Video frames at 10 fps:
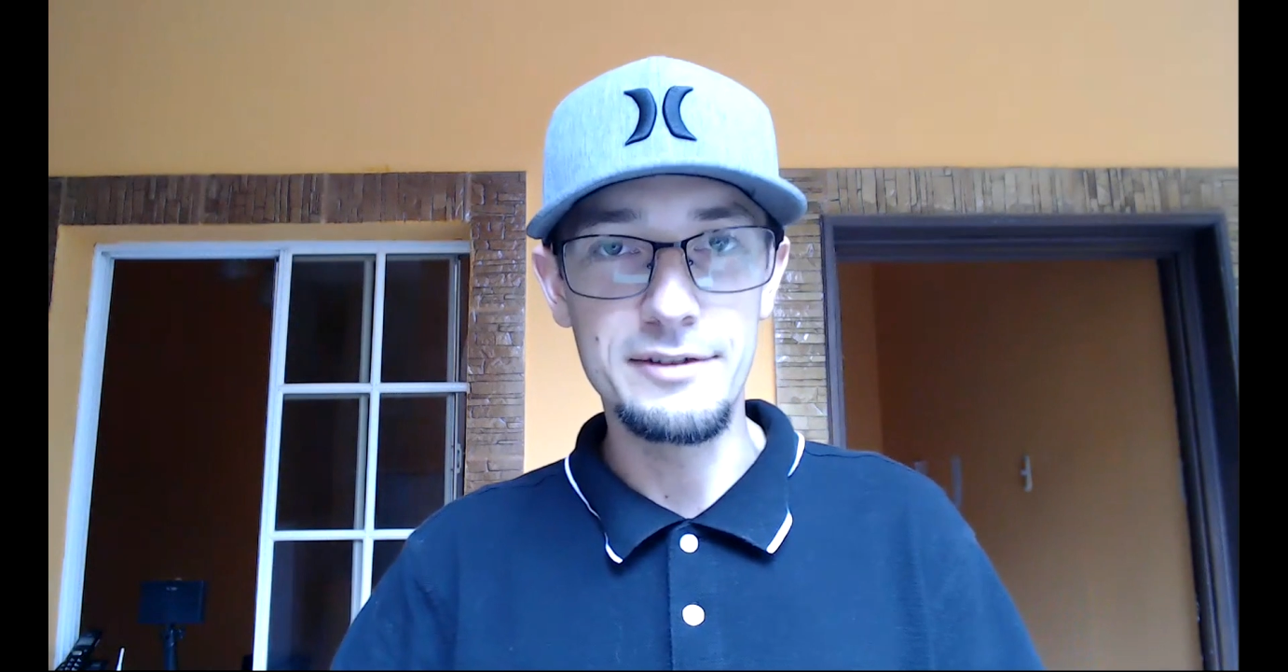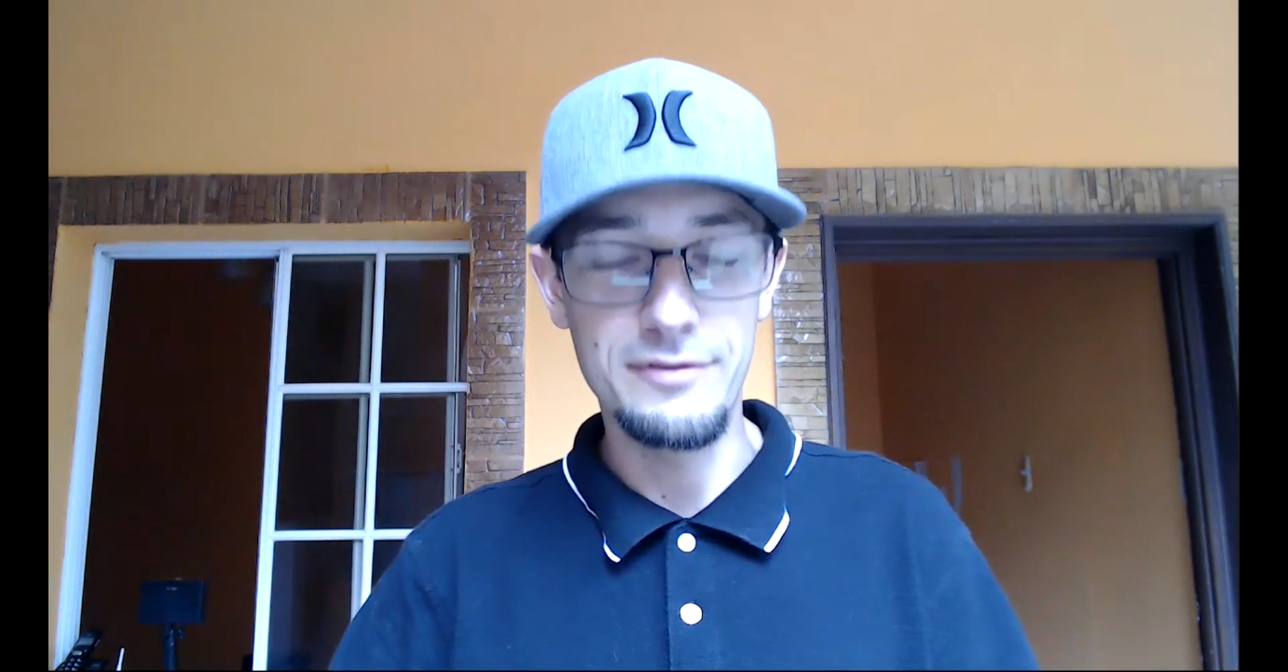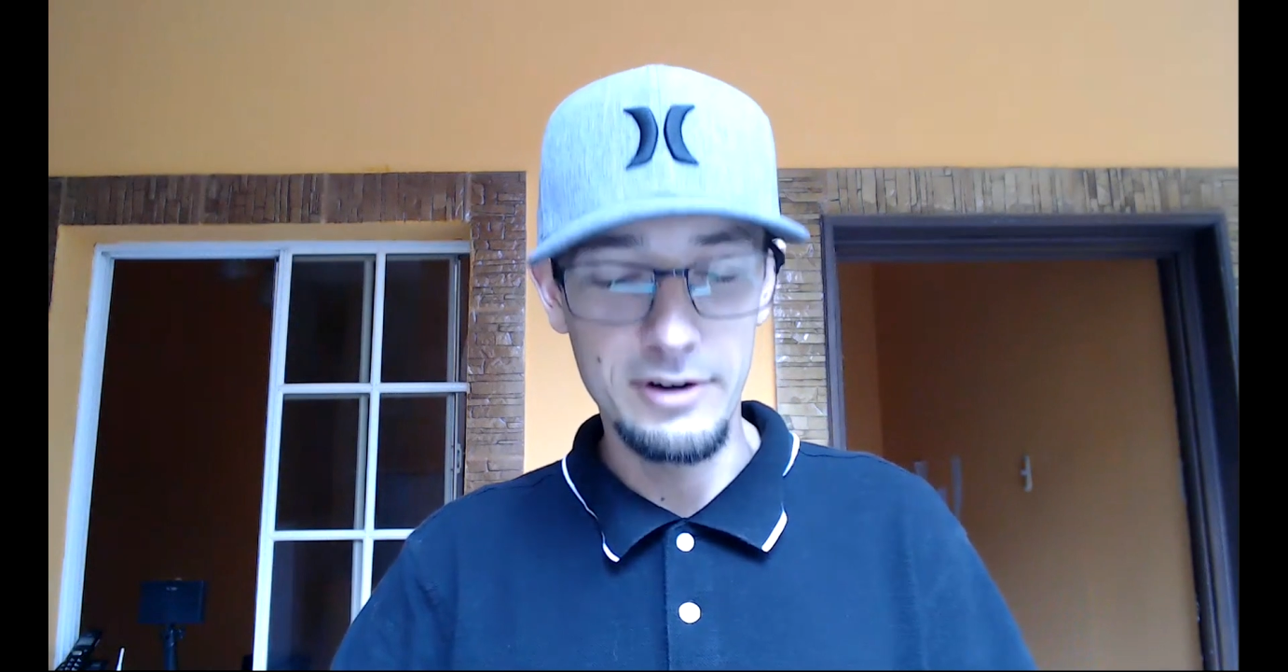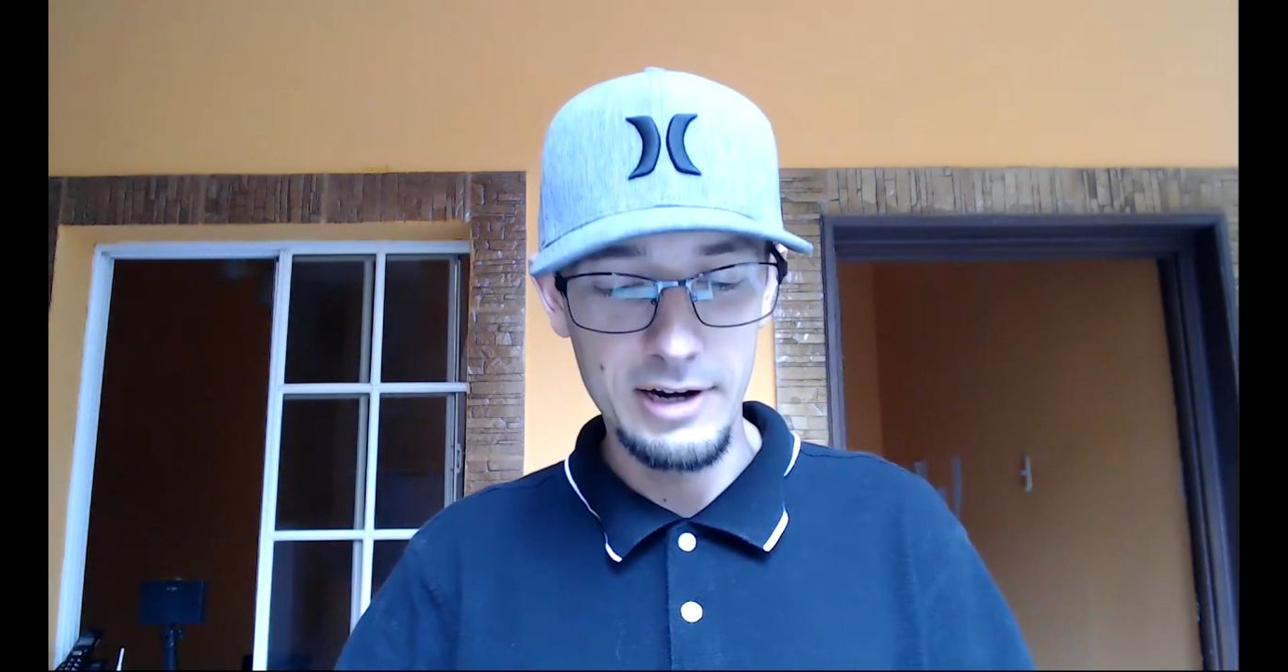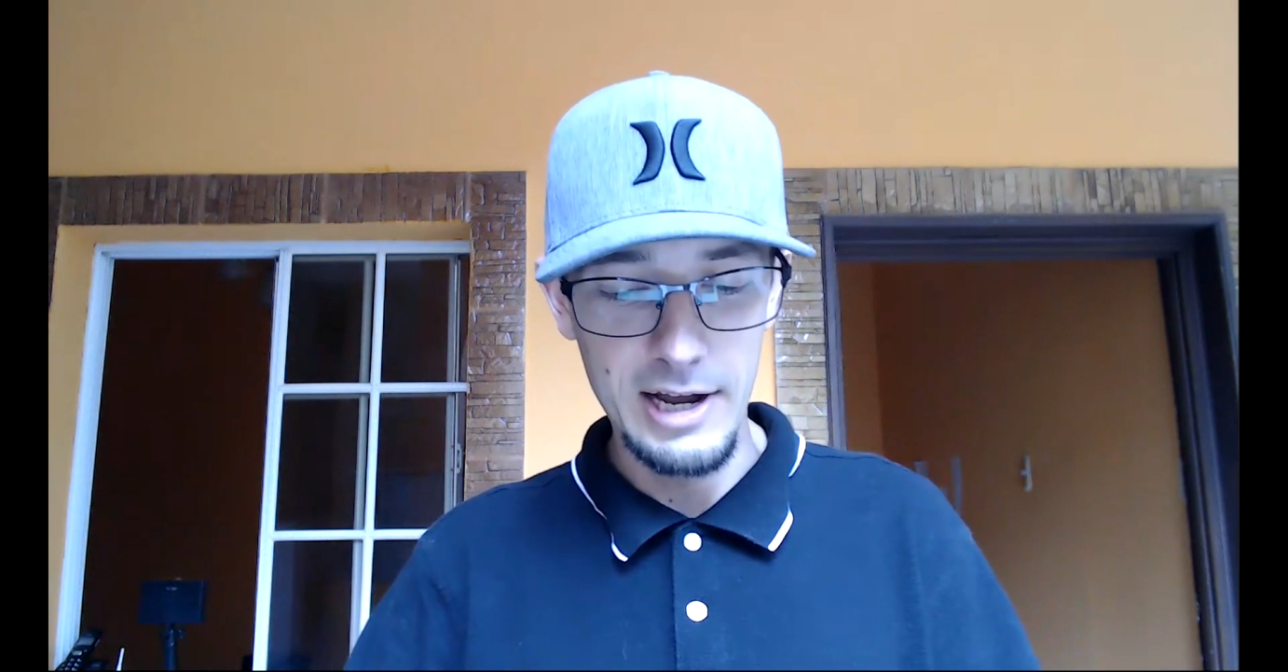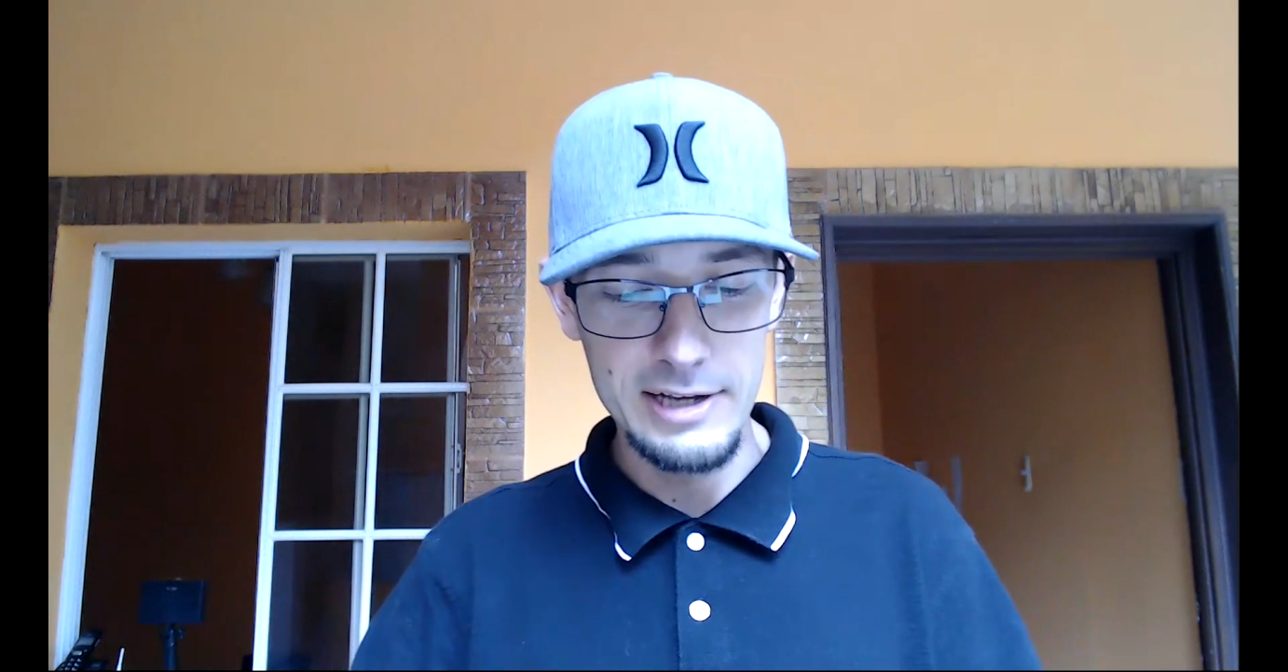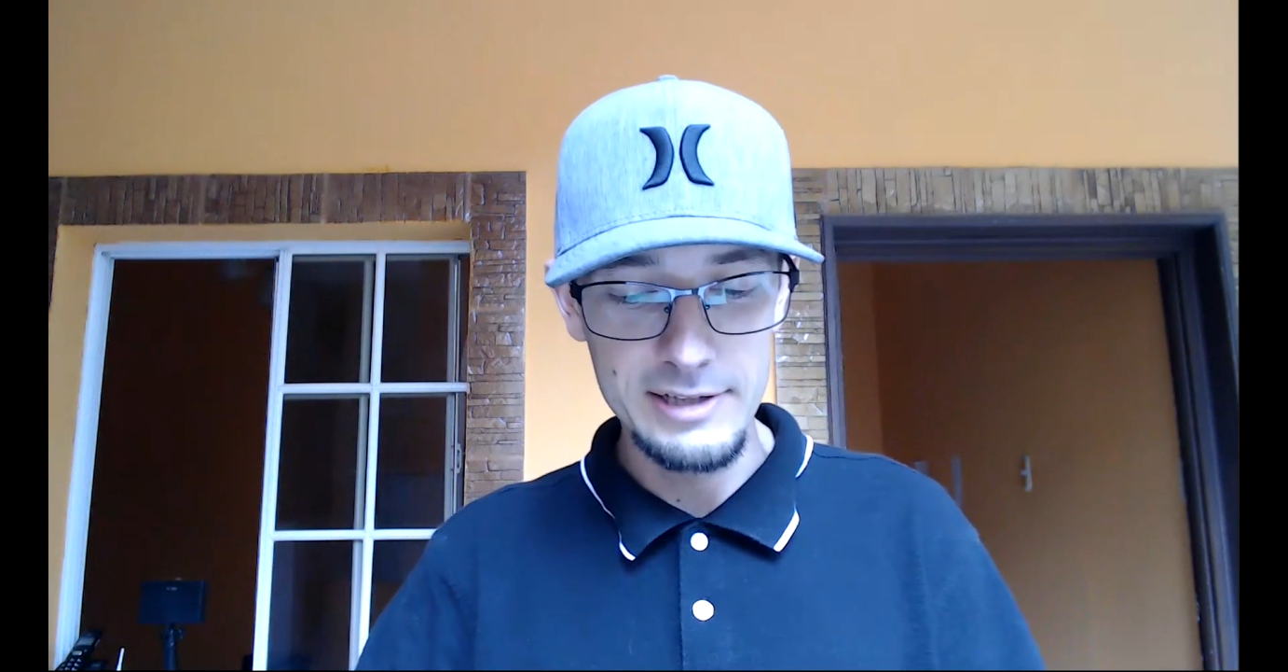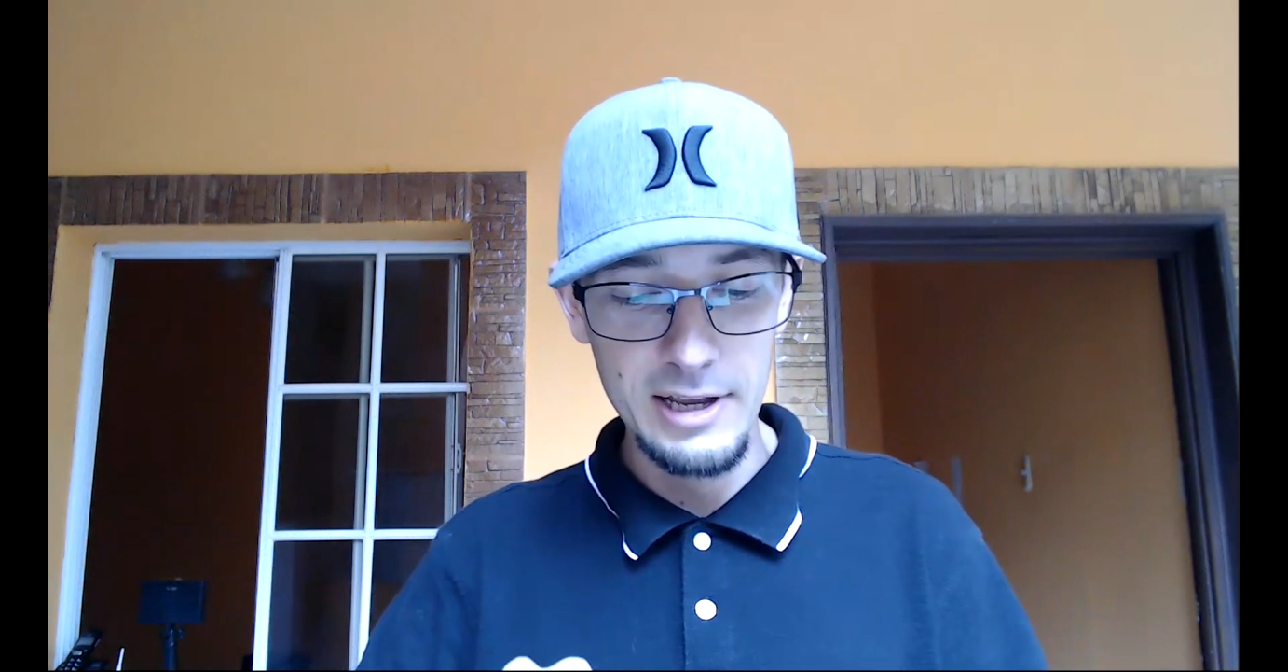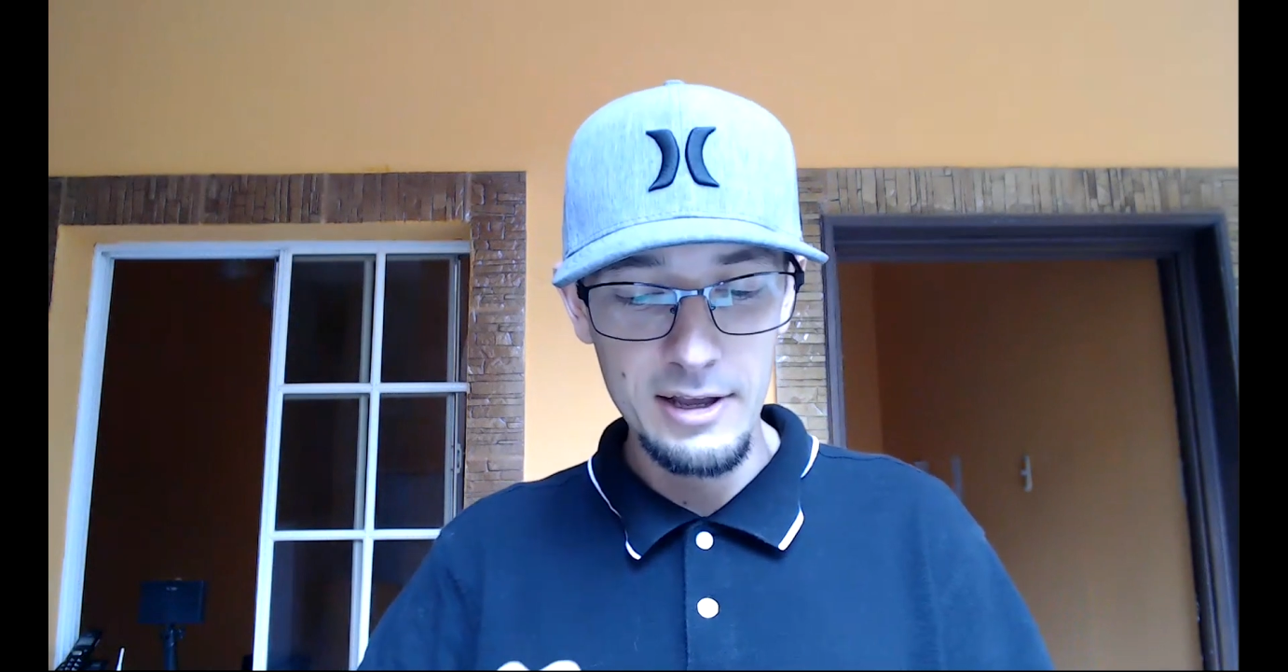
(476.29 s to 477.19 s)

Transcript: for you guys.